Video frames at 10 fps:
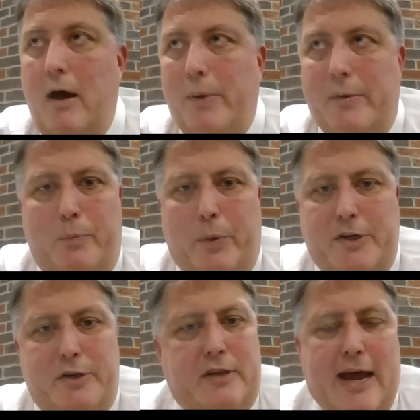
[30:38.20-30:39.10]
We
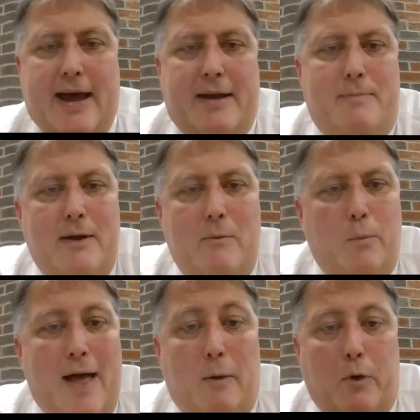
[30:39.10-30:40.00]
just had,
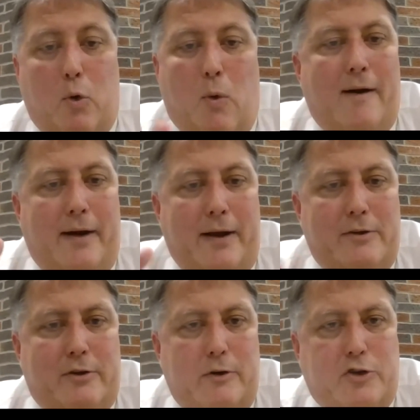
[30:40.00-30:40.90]
without requiring
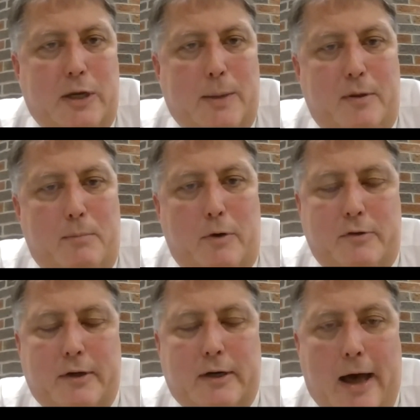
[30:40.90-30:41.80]
internships in most
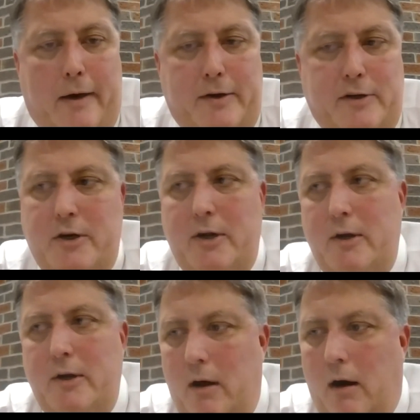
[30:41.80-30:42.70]
of the college,
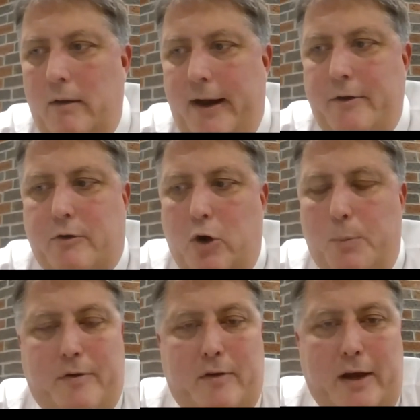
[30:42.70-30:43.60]
our latest
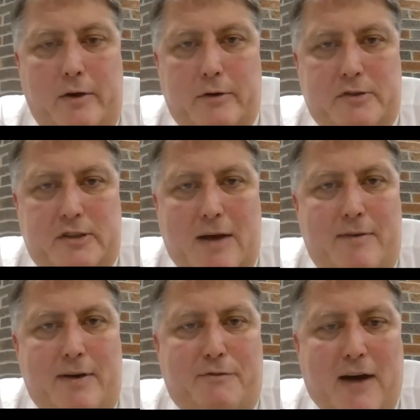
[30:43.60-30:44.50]
group of seniors,
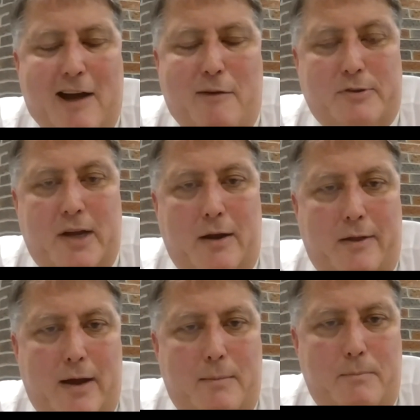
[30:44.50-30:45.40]
75% of
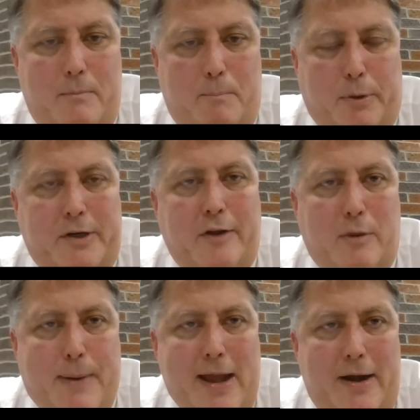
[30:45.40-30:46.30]
them
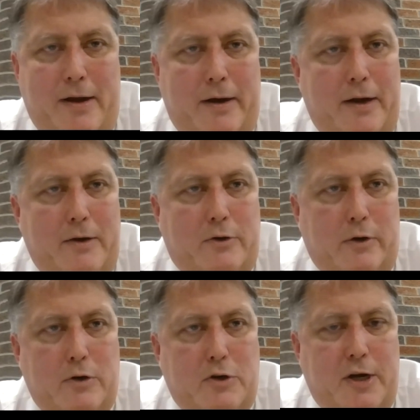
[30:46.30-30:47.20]
participated in an
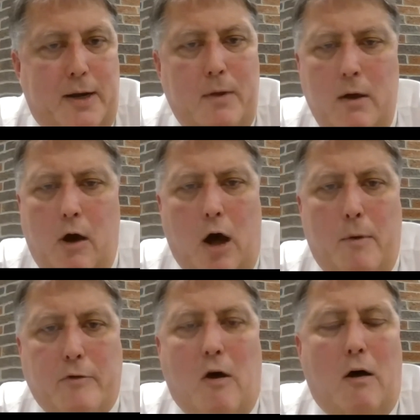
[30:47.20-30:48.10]
internship,
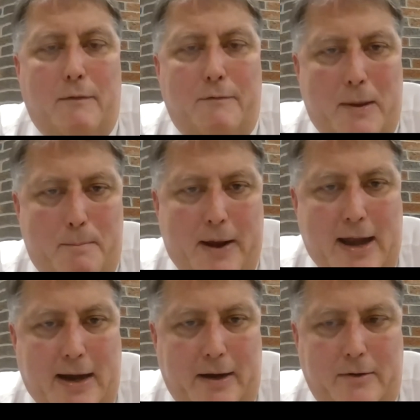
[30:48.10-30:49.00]
almost all of them
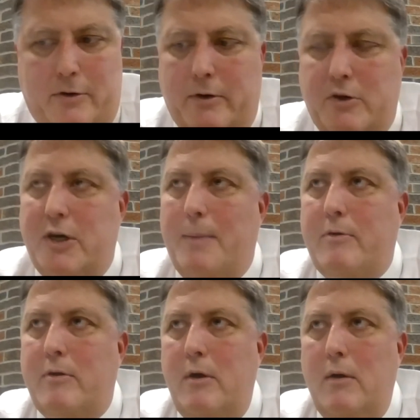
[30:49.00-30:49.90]
paying
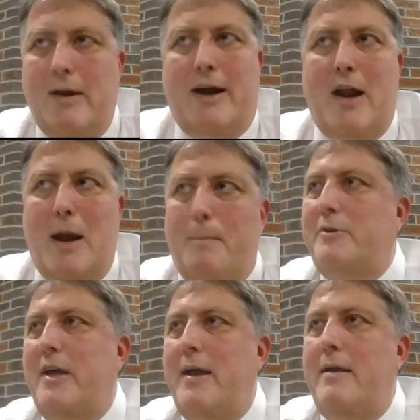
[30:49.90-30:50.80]
internships,
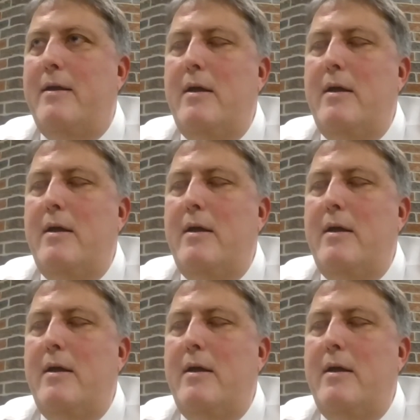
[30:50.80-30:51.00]
99%.